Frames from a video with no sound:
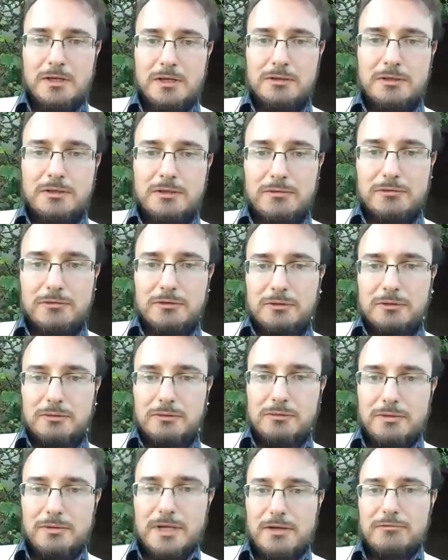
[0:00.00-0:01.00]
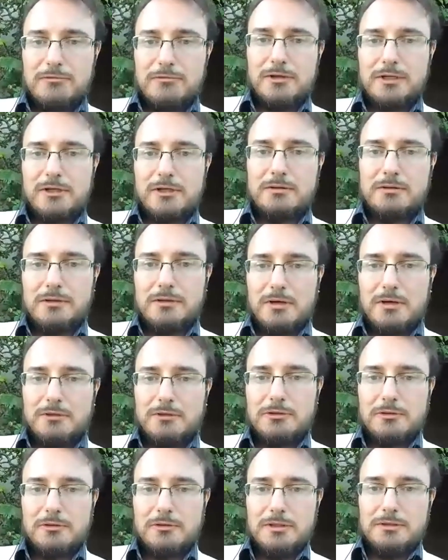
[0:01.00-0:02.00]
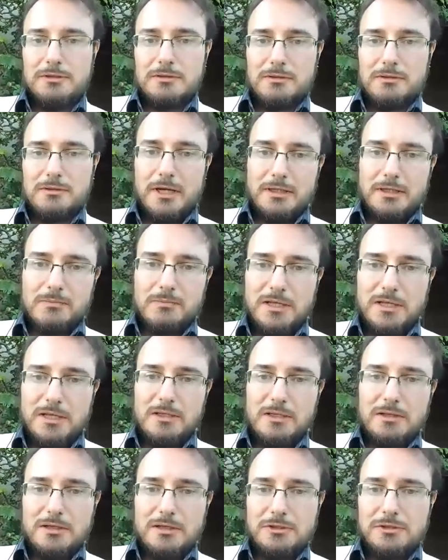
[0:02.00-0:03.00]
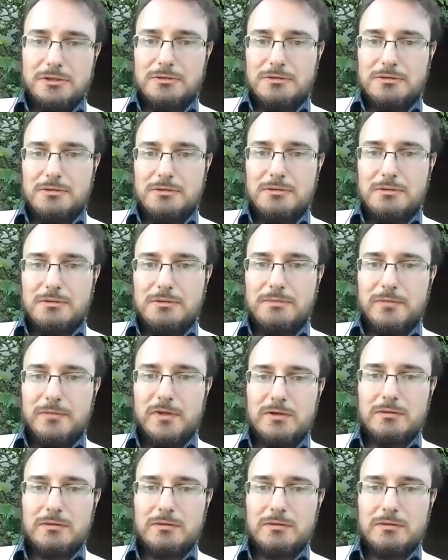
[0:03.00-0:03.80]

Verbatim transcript: several African countries, like many nations do.